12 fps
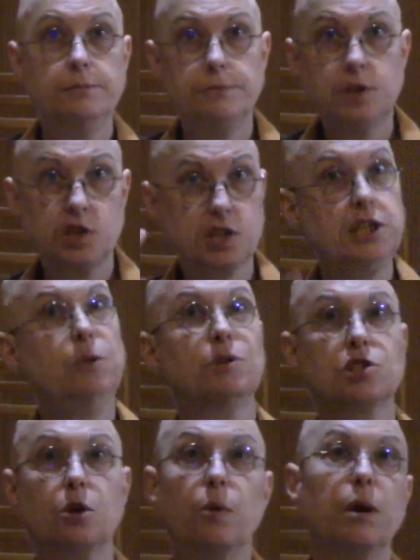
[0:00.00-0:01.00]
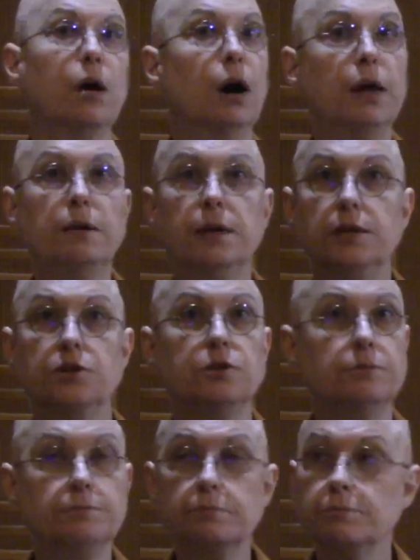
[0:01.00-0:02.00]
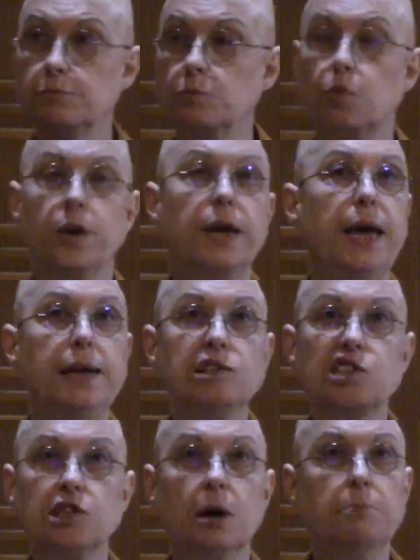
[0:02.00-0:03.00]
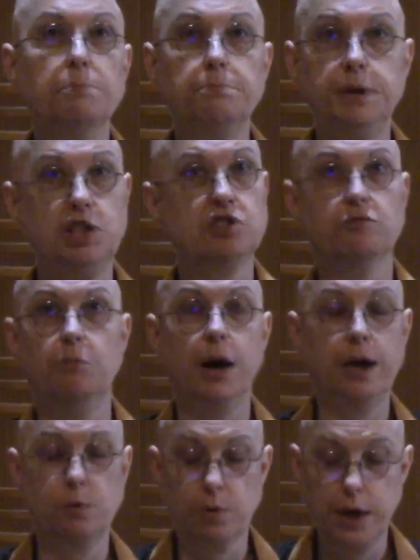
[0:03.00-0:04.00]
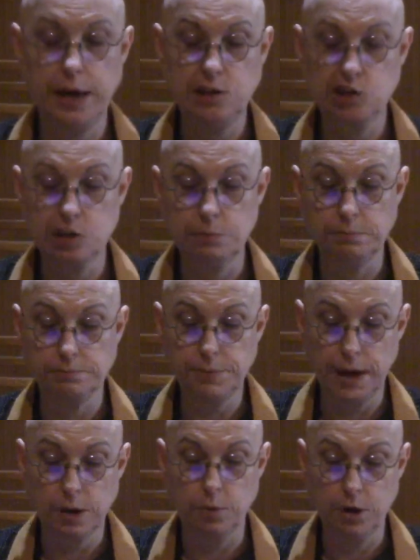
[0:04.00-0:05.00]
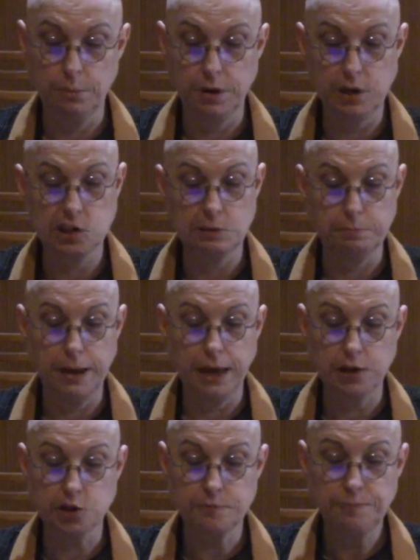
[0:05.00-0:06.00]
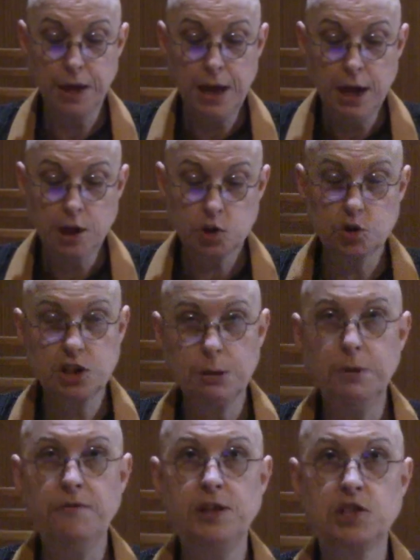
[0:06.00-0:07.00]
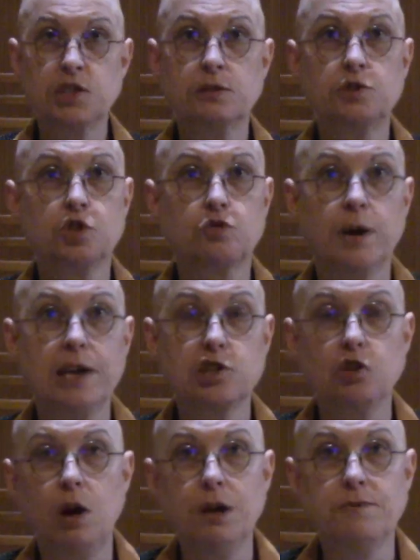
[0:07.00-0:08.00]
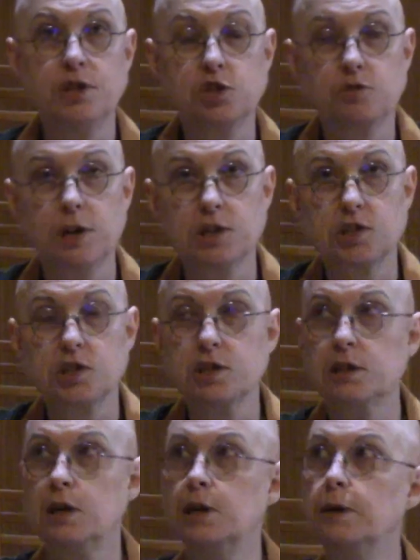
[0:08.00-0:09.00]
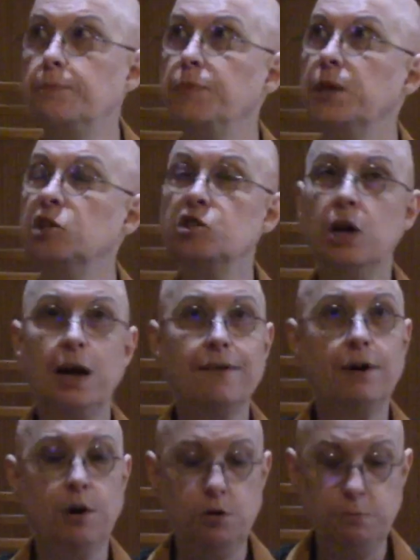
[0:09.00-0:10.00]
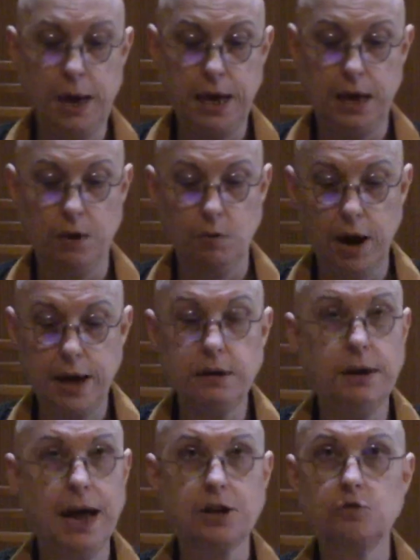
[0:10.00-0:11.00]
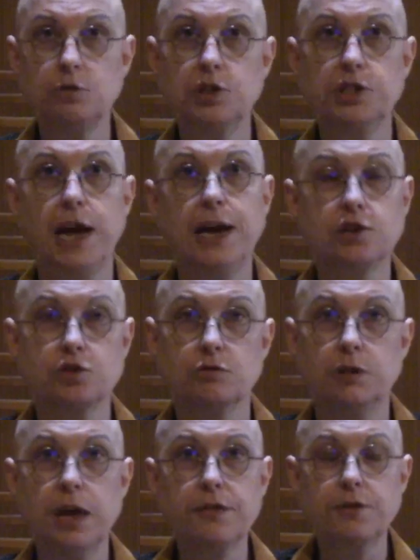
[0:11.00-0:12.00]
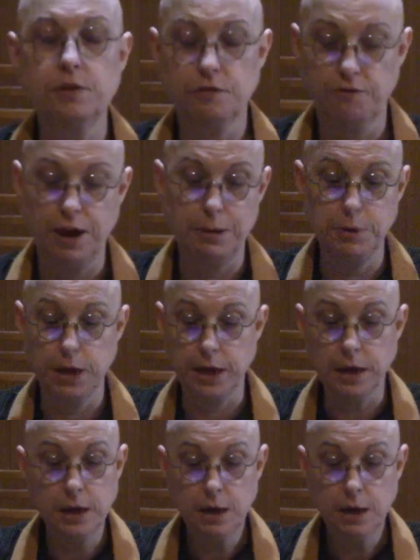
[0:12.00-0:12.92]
to see what's going on and to regain some peace of mind, regain some equanimity, some balance. So some of this stress, all of these stresses, is not of our own making, right? Natural disaster, death in the family,